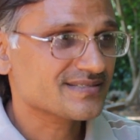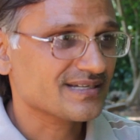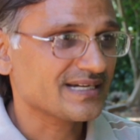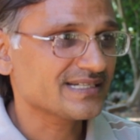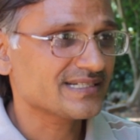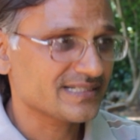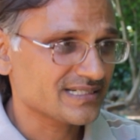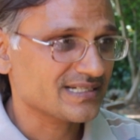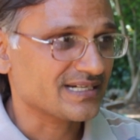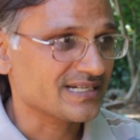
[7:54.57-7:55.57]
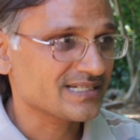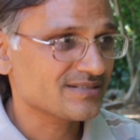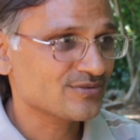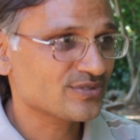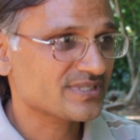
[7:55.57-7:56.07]
I
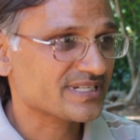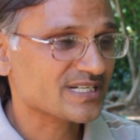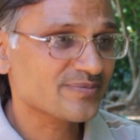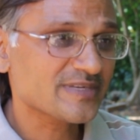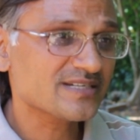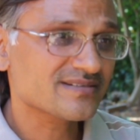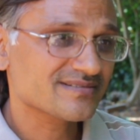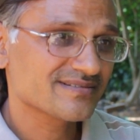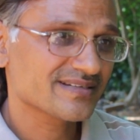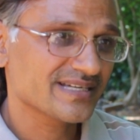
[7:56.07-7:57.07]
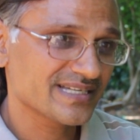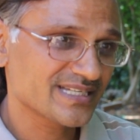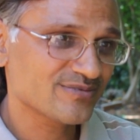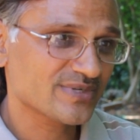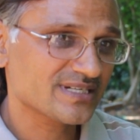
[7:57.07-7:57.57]
would recommend
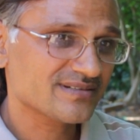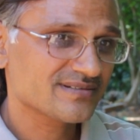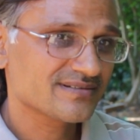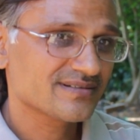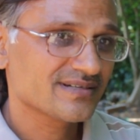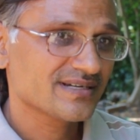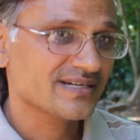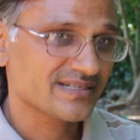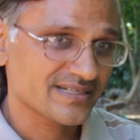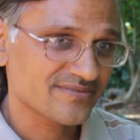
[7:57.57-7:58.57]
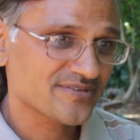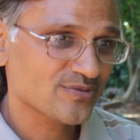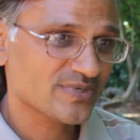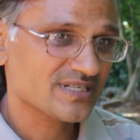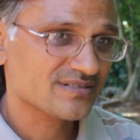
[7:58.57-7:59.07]
anyone and
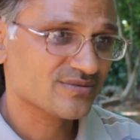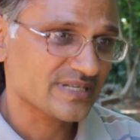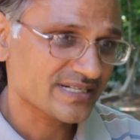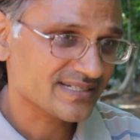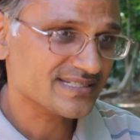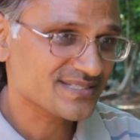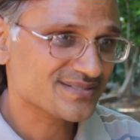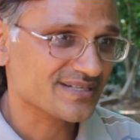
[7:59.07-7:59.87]
everyone to at least